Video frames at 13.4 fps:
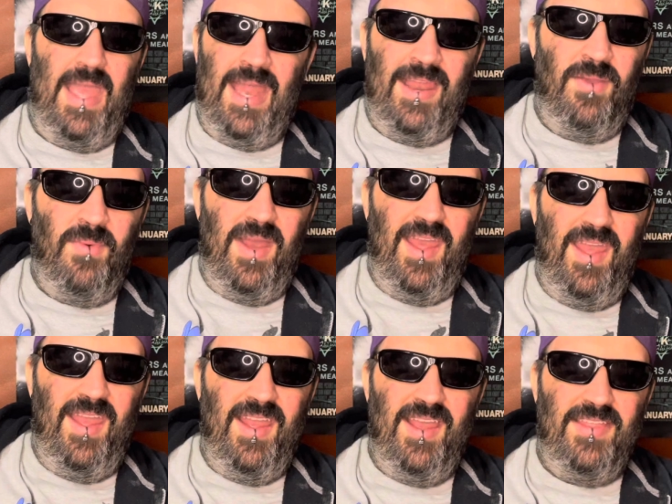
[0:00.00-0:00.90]

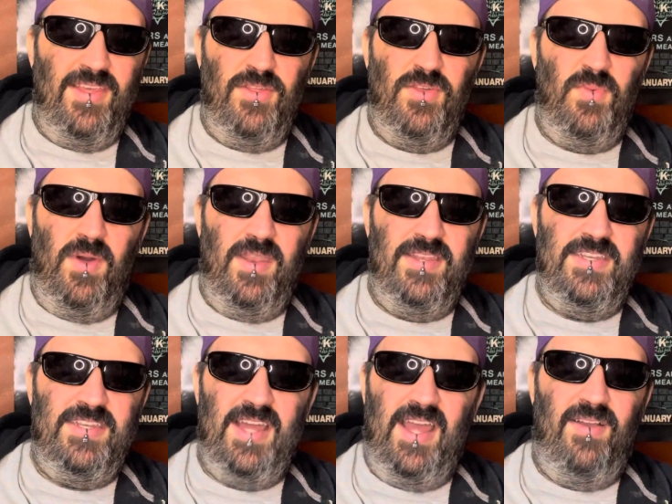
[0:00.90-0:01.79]
anyway and they just wanted to
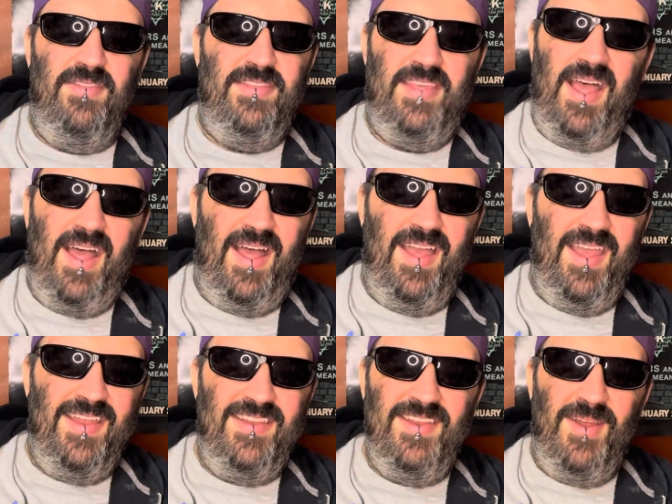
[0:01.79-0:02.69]
die
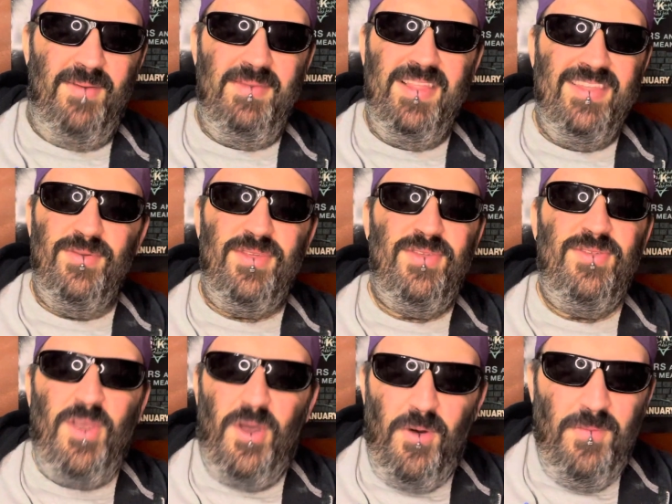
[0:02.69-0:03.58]
outside? You know, I mean, like, there's
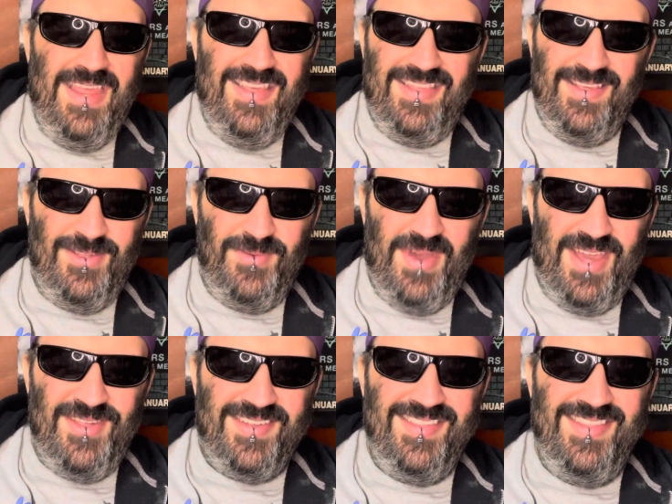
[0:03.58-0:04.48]
so many
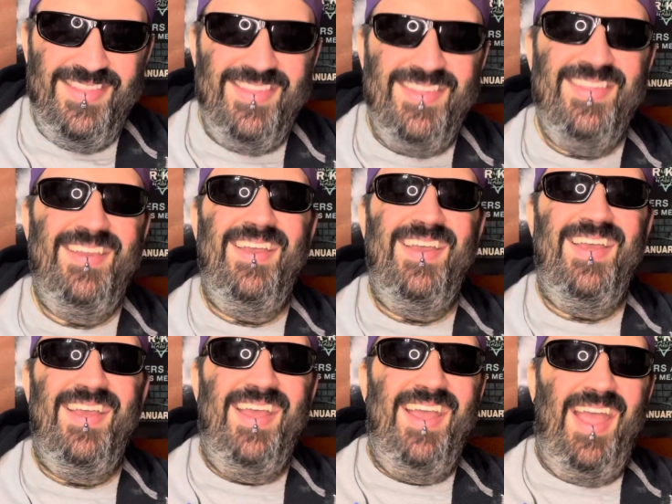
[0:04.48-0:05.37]
situations
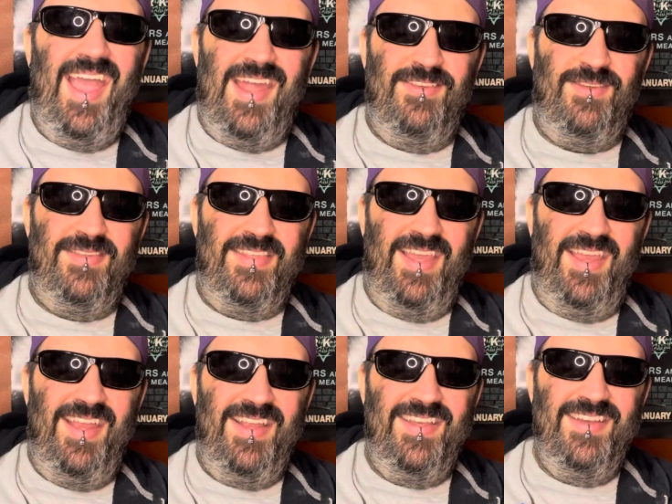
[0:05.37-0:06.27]
and it's just
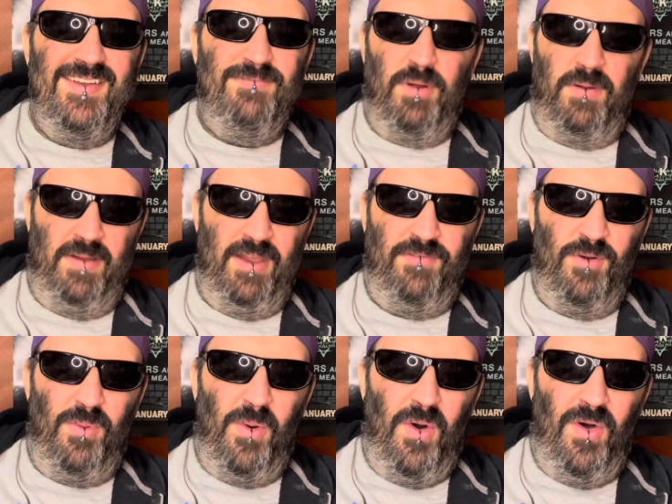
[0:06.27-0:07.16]
like, prepare for
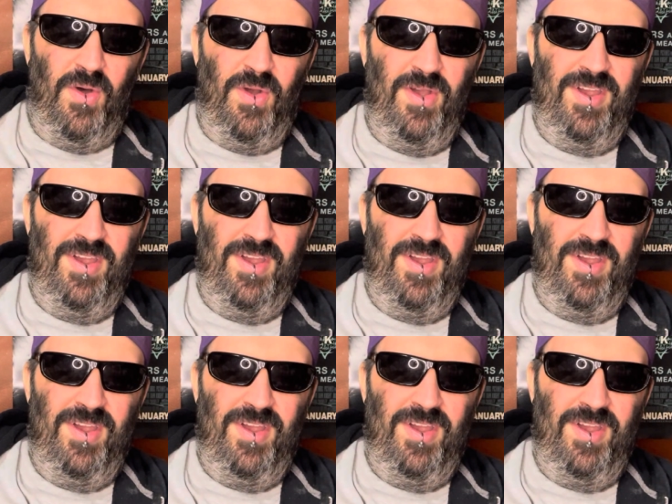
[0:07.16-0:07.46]
war.